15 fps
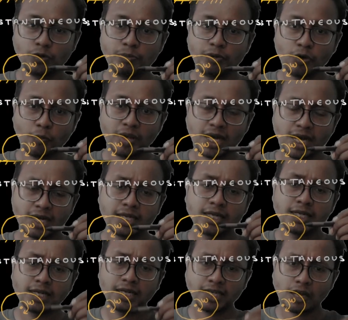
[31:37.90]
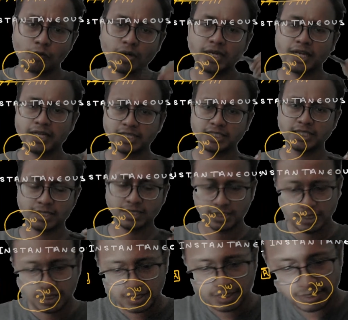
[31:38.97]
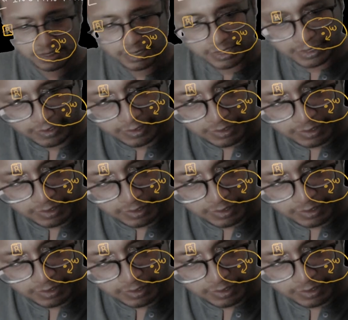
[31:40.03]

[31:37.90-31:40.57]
will be omega r in downward direction, isn't it?